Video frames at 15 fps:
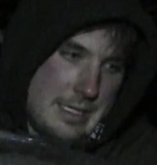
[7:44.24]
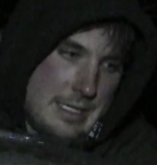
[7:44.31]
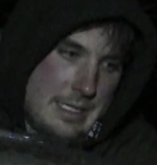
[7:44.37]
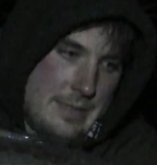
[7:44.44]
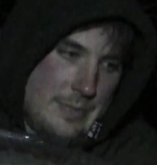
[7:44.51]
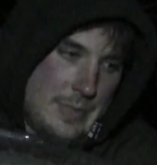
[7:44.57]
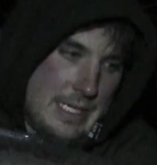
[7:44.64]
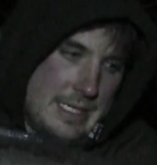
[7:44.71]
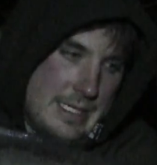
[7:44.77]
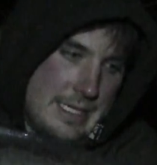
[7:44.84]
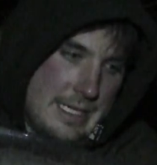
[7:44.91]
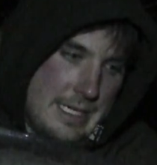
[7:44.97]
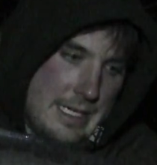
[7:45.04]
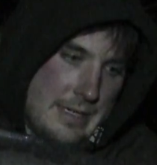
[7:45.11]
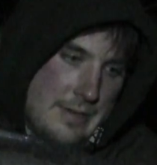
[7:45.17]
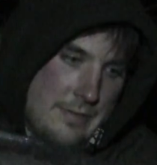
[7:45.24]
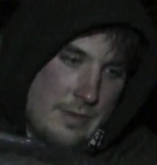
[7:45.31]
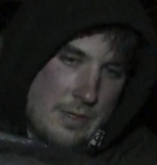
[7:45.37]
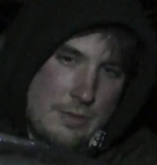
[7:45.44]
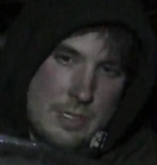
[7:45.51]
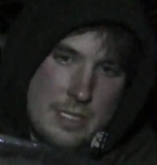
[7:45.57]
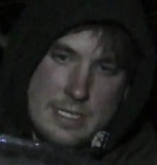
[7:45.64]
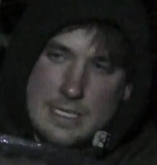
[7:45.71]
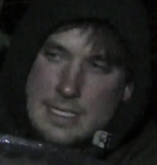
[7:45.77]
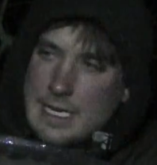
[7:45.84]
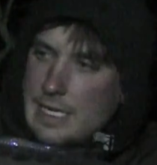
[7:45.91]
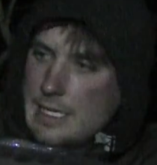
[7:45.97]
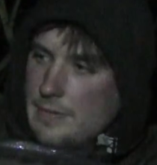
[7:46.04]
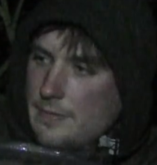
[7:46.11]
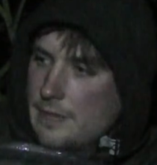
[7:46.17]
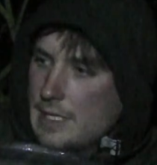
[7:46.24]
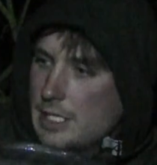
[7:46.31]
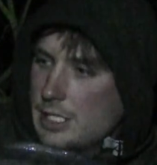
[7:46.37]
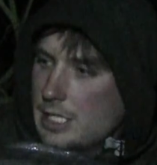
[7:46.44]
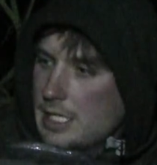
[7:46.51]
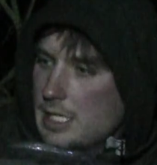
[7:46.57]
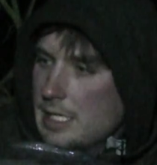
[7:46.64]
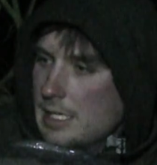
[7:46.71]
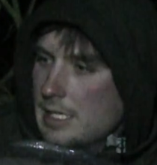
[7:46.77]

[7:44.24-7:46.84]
this beast here. Real nice scaly fish.